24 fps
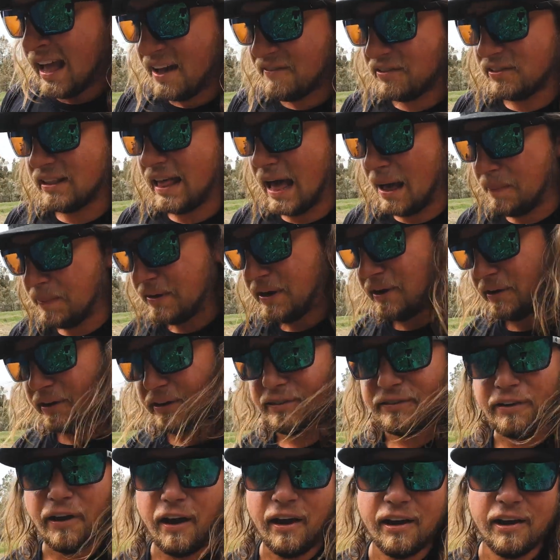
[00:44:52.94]
I have a
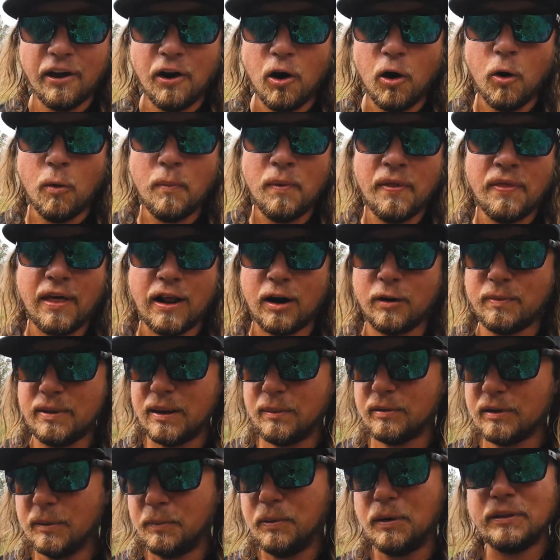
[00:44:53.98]
lapidary saw at home that I'll be
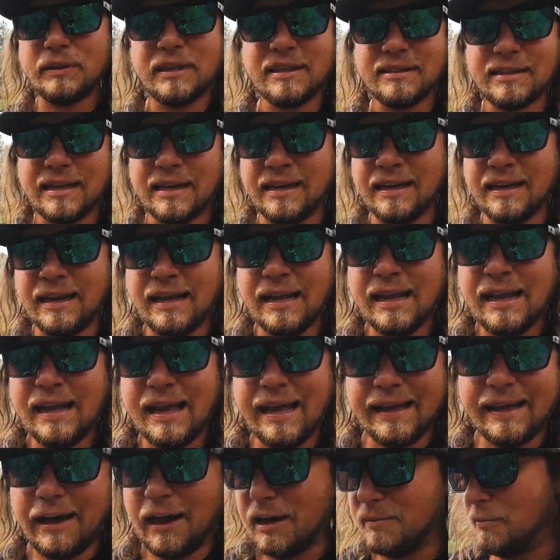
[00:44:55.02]
able to put these in
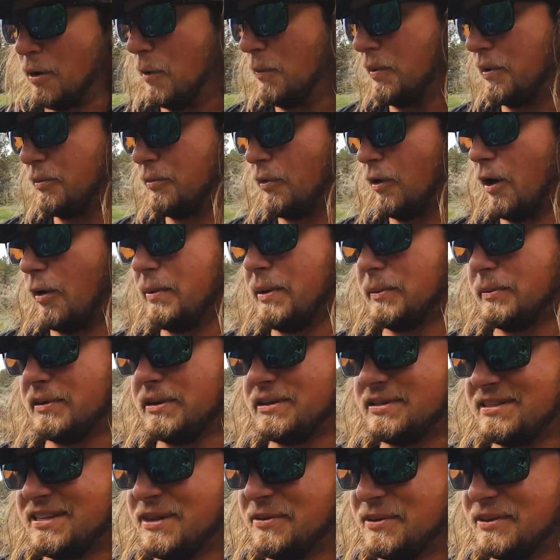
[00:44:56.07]
and cut them open and we'll all be able
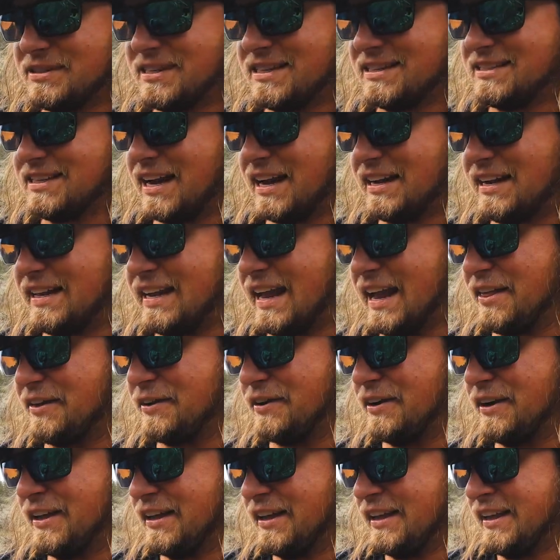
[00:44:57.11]
to see what's inside
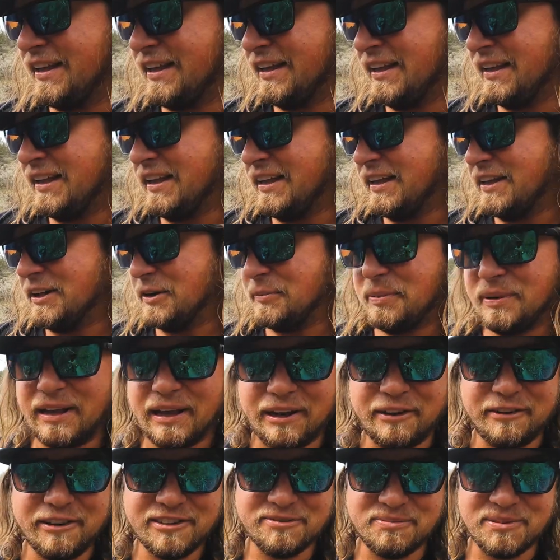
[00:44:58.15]
together. It'll be
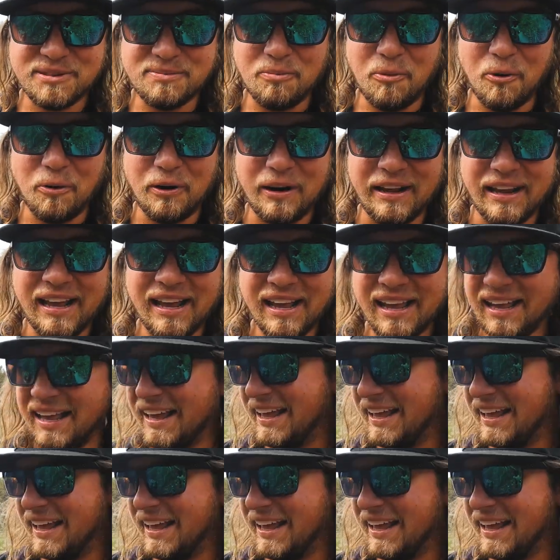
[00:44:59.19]
like Christmas morning.